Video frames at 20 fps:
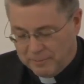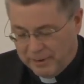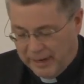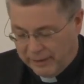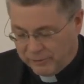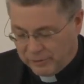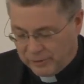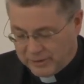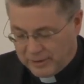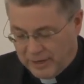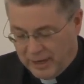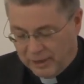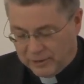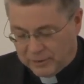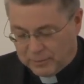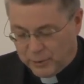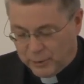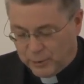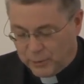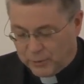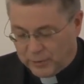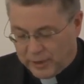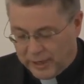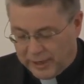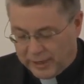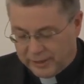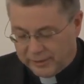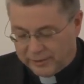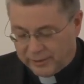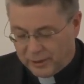Patrick's College, Maynooth,
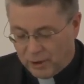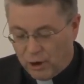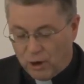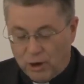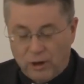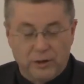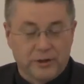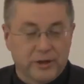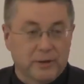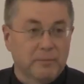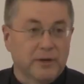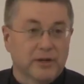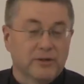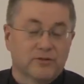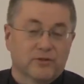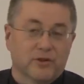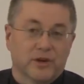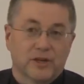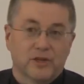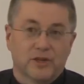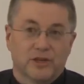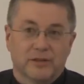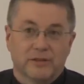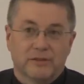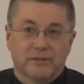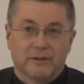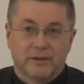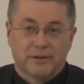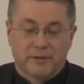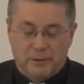and all the administration,